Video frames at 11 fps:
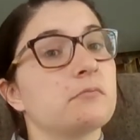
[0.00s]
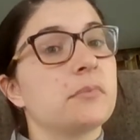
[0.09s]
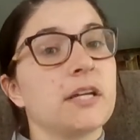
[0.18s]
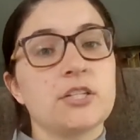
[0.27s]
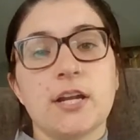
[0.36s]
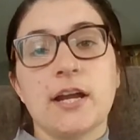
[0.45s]

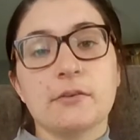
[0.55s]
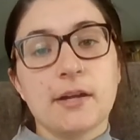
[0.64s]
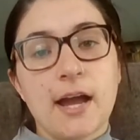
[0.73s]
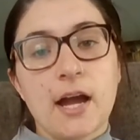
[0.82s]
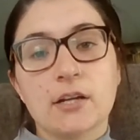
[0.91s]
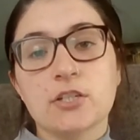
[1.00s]
patient had a
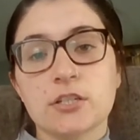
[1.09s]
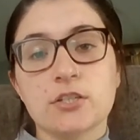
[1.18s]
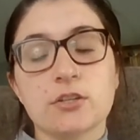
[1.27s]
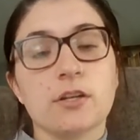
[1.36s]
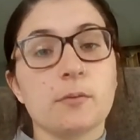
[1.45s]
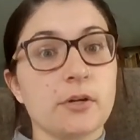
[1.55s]
reaction,
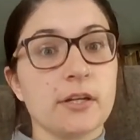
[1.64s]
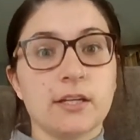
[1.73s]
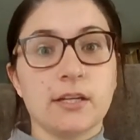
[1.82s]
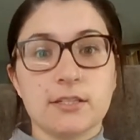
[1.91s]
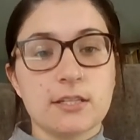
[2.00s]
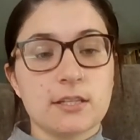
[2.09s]
so they're
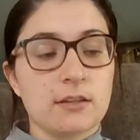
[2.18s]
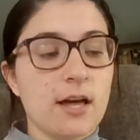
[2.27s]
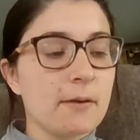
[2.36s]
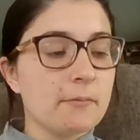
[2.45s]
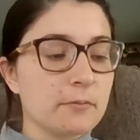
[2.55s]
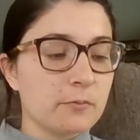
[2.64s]
bringing it to the
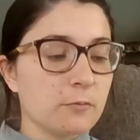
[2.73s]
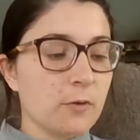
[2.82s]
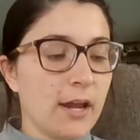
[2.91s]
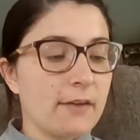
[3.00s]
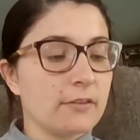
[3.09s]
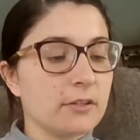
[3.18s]
lab, what
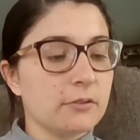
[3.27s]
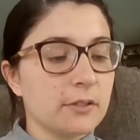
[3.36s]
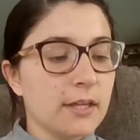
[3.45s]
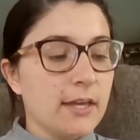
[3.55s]
have you.